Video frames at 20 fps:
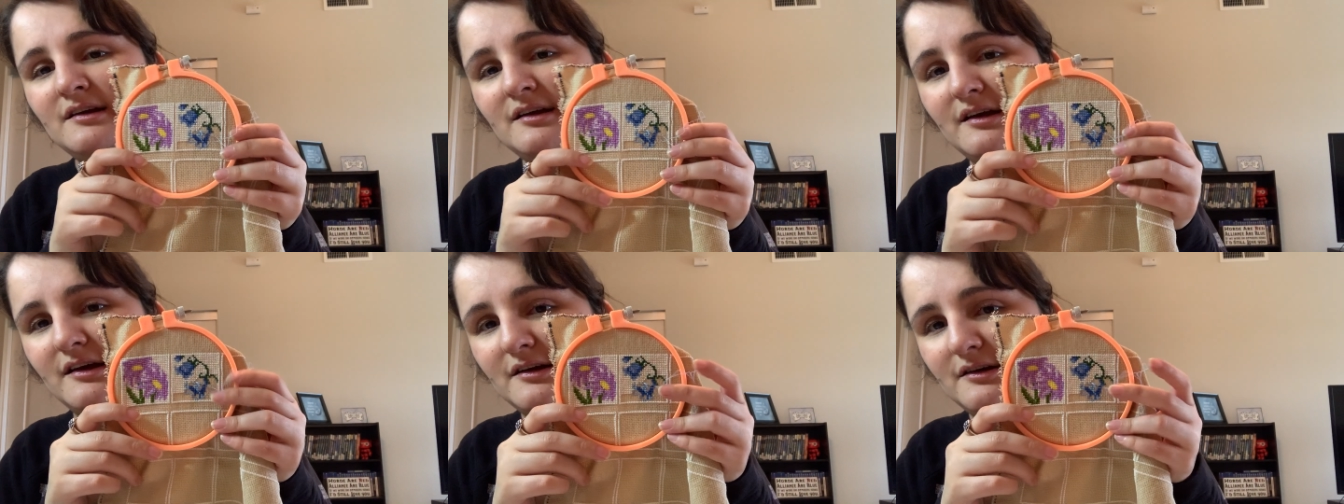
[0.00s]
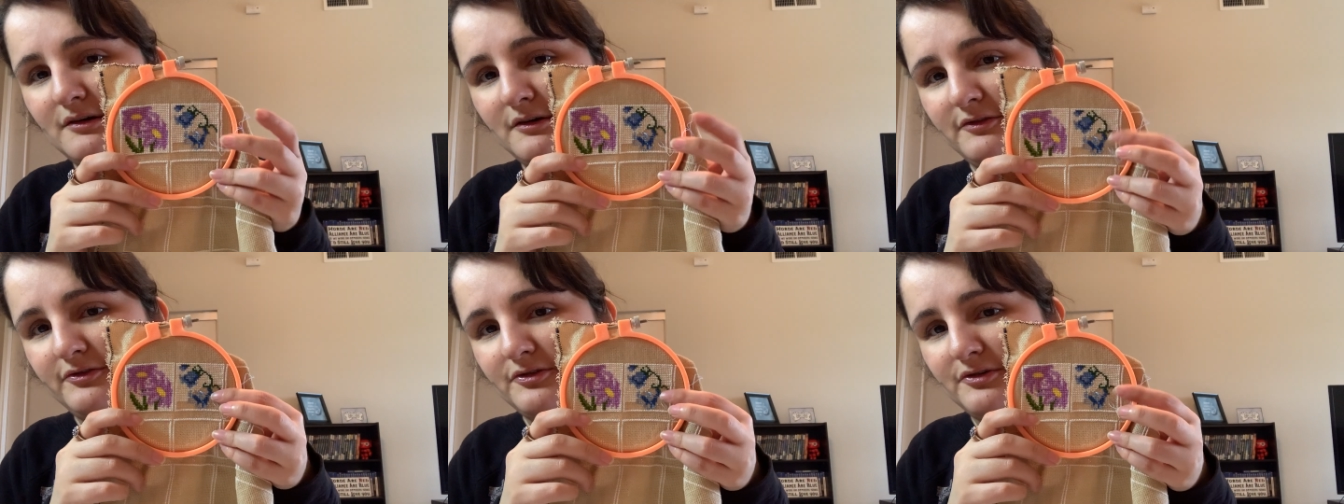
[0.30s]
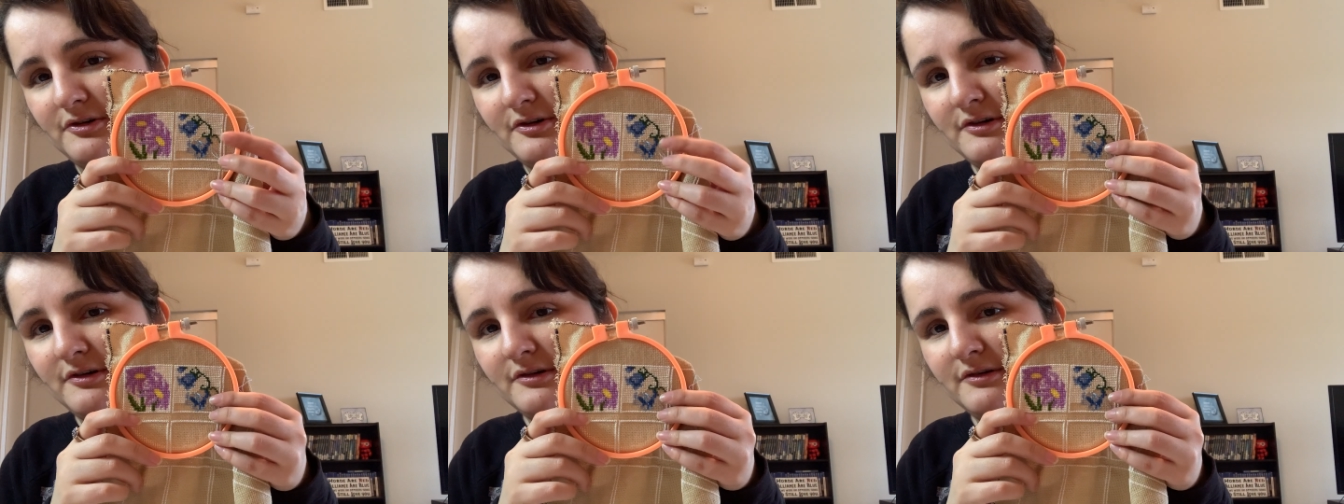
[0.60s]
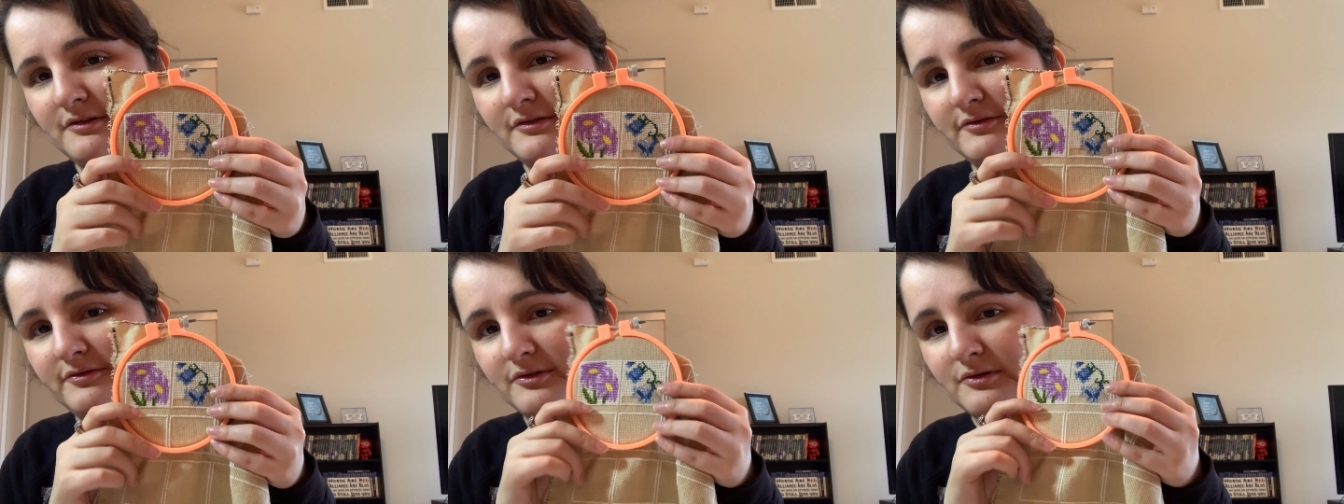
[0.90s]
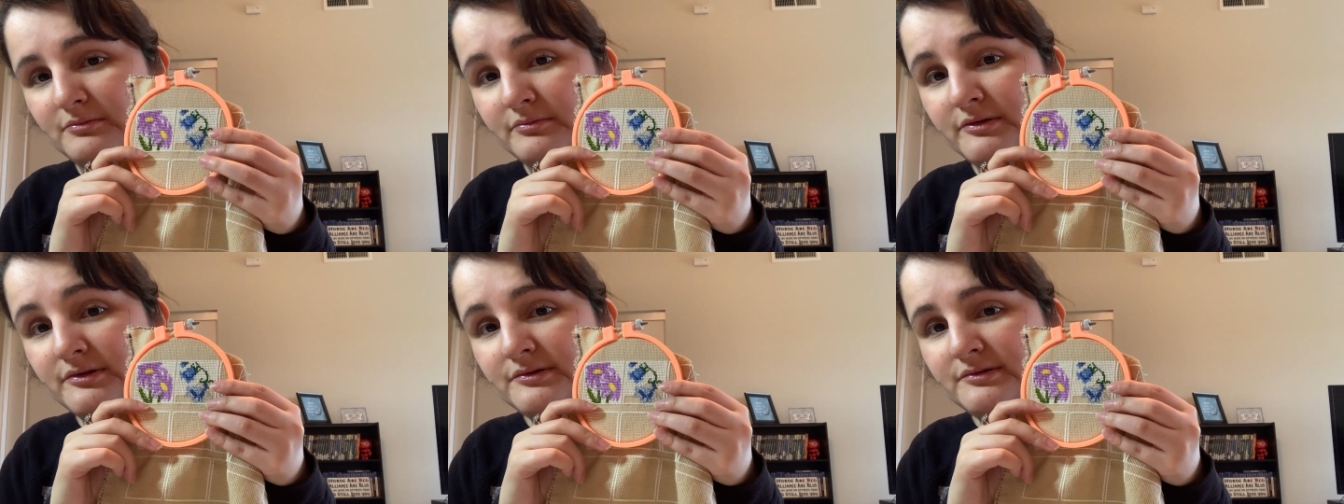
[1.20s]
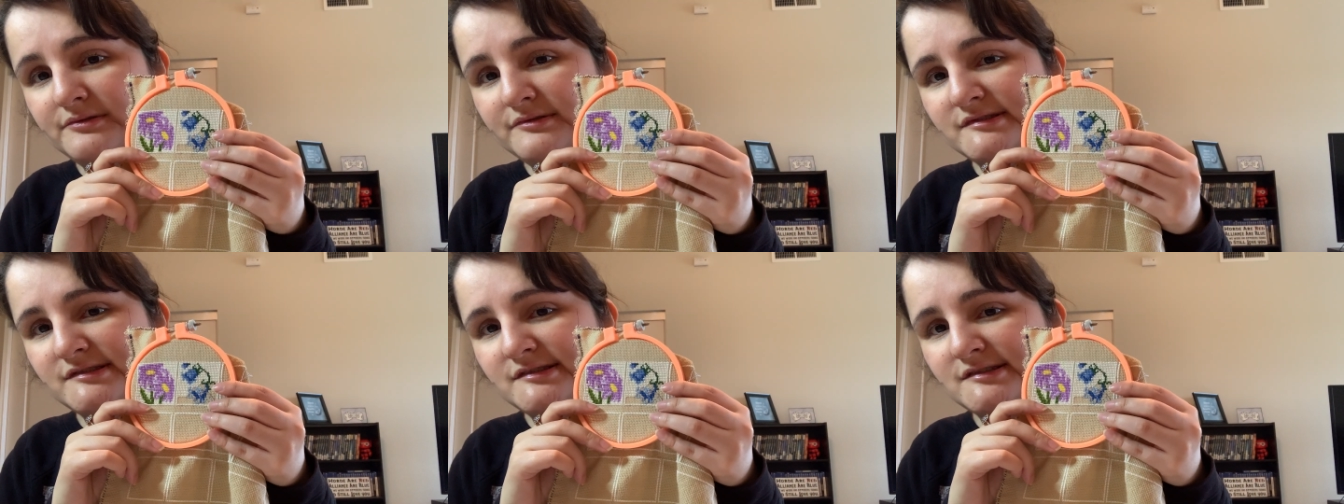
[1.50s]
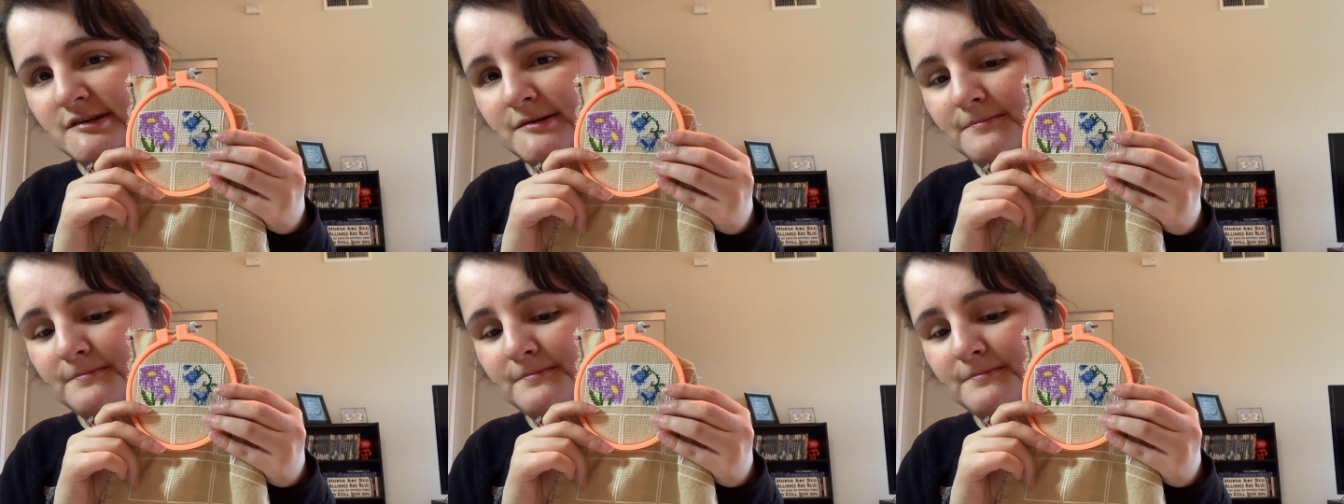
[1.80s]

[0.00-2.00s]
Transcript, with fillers: and go for for blues